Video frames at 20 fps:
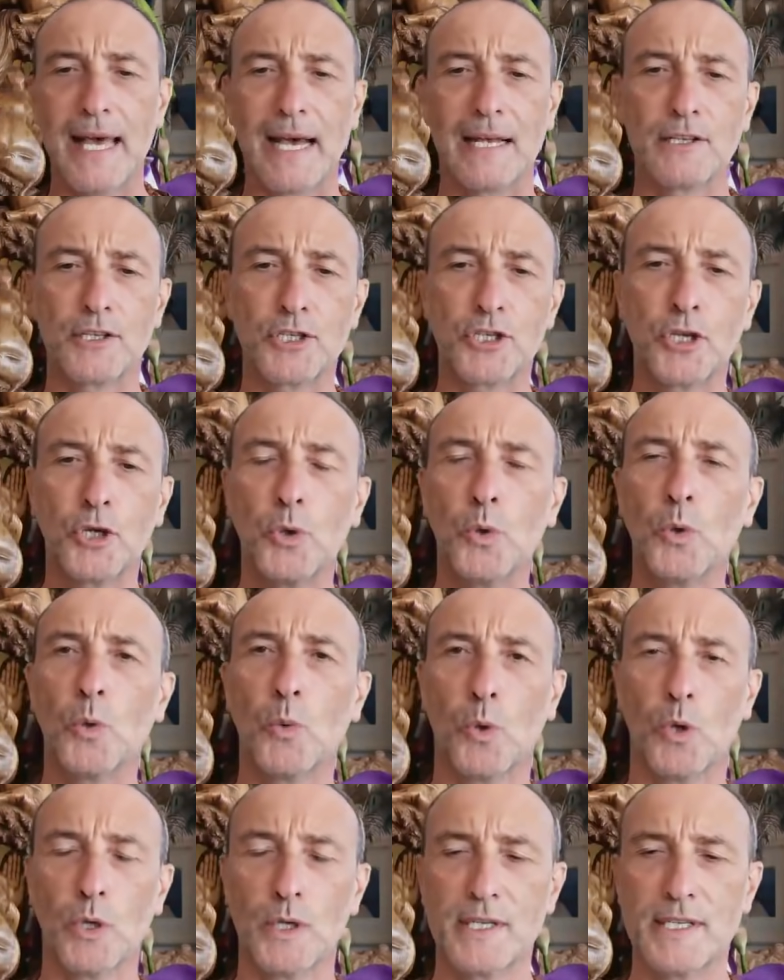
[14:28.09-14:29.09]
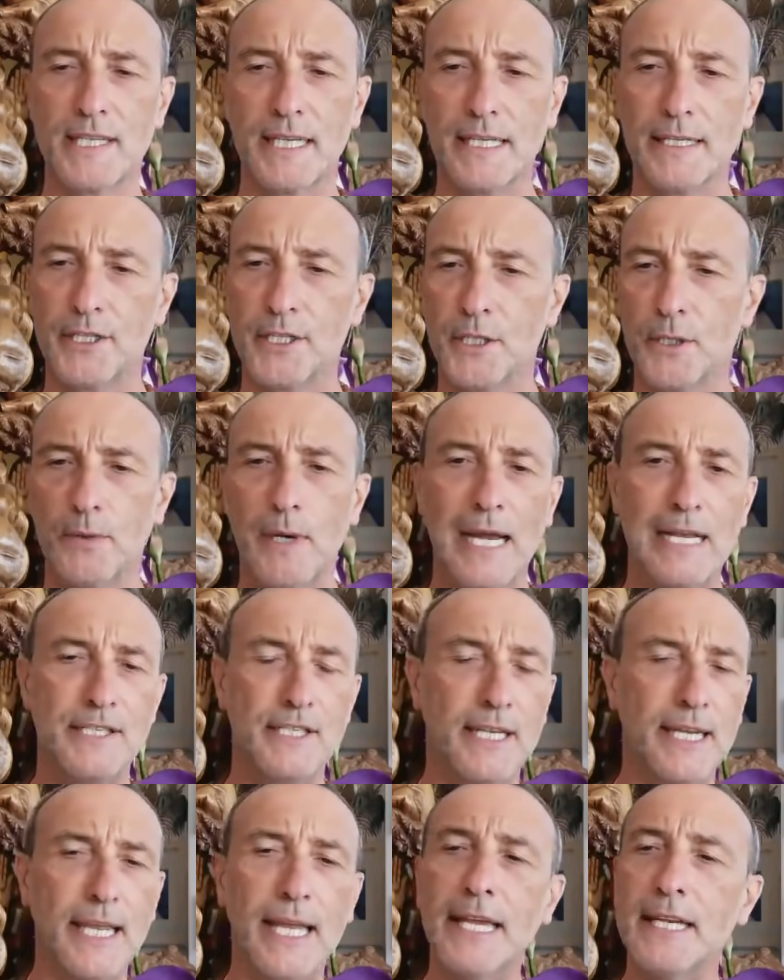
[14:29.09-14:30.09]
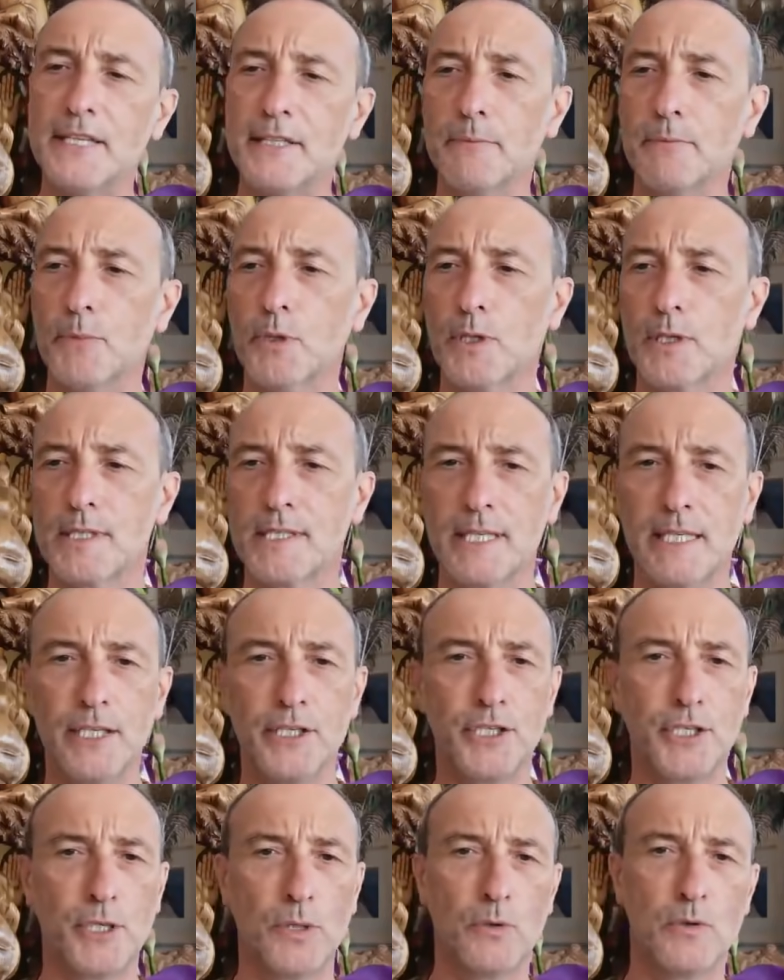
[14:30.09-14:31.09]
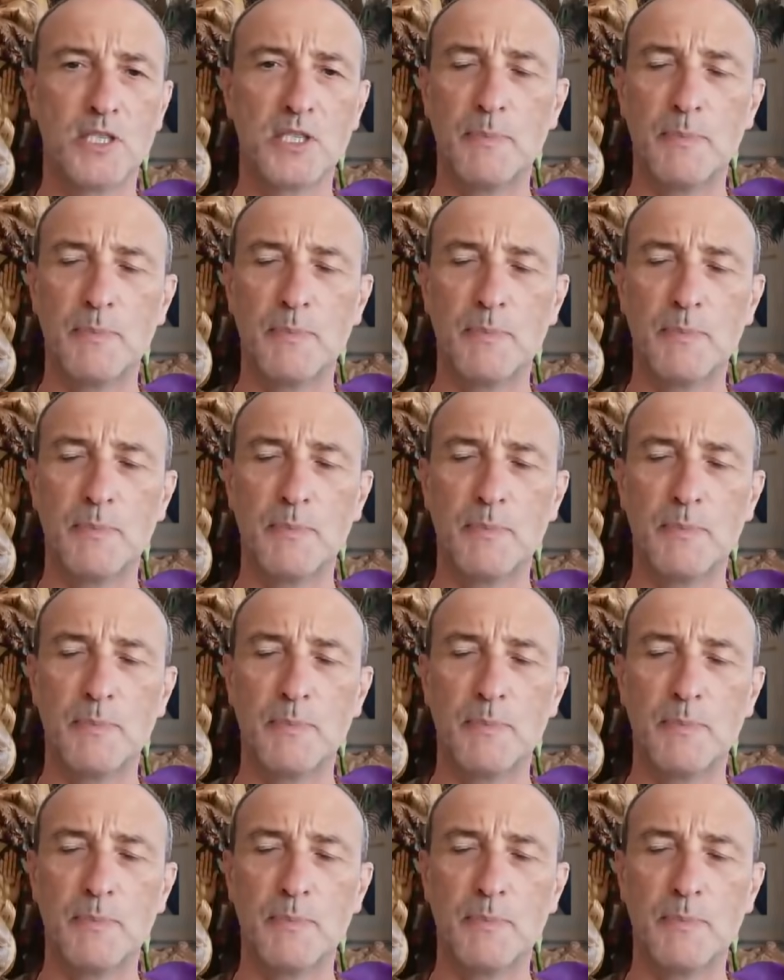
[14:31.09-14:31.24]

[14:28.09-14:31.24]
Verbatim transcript: that school won't teach you, education won't teach you,